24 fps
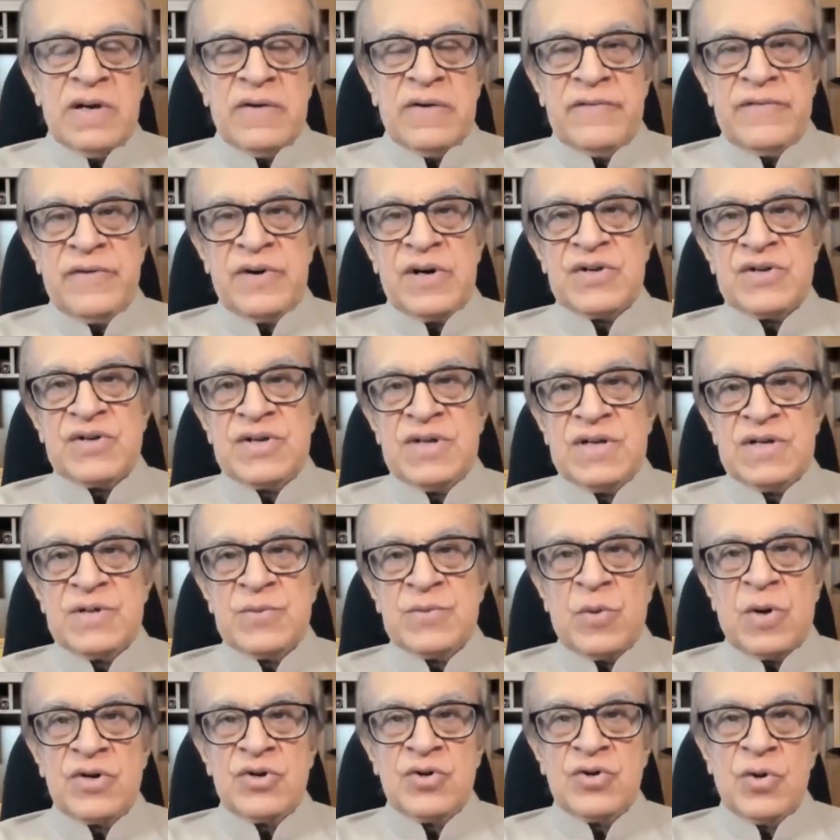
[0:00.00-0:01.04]
versus
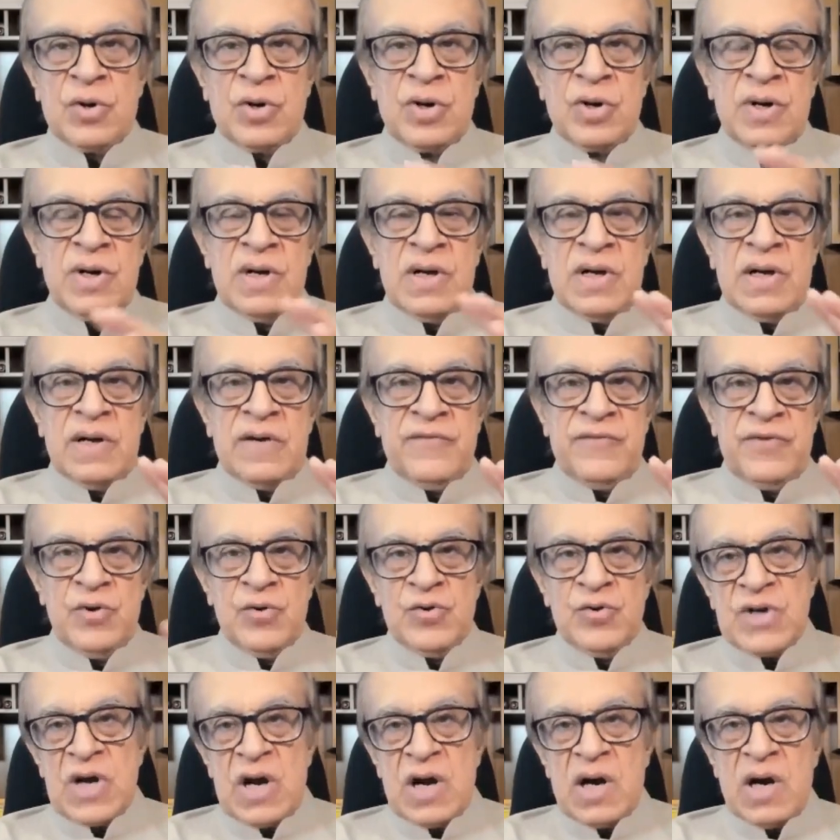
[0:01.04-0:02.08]
what your
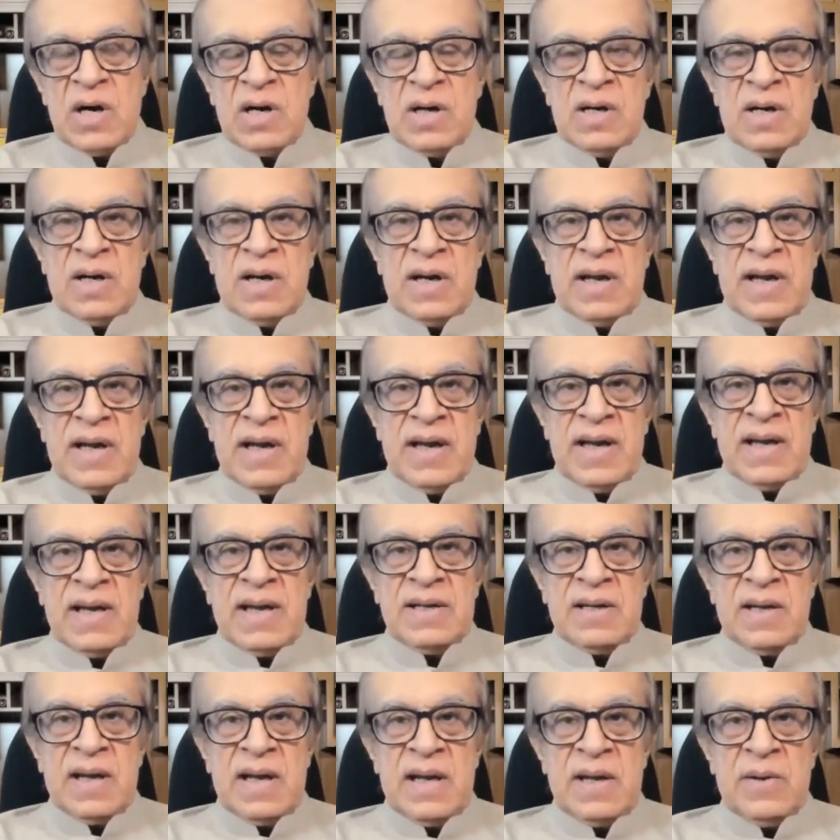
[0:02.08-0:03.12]
views are.
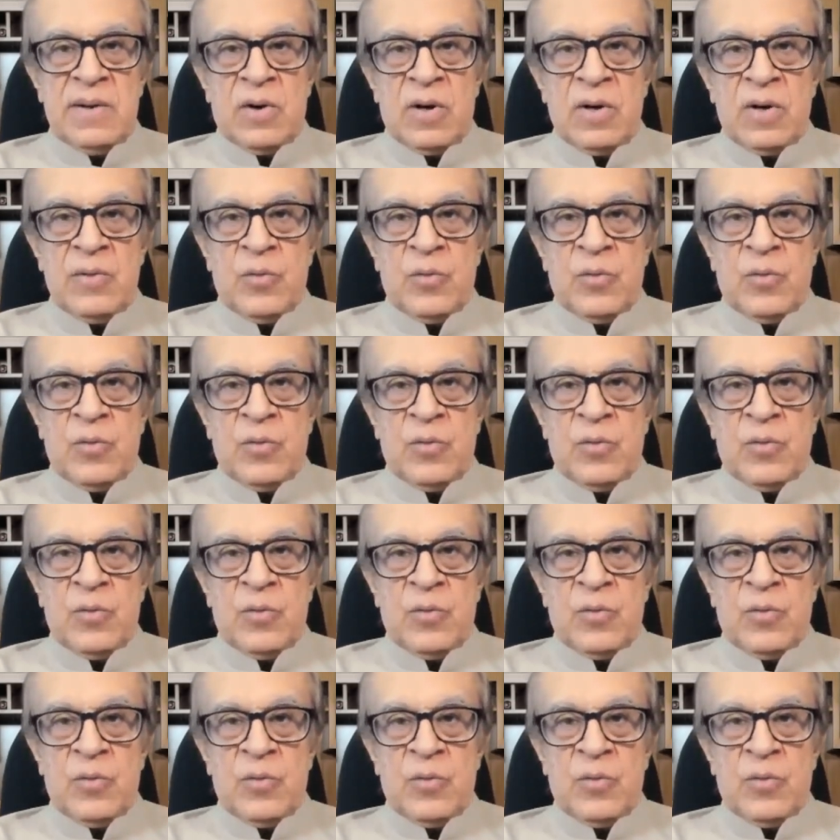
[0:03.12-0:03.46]
And on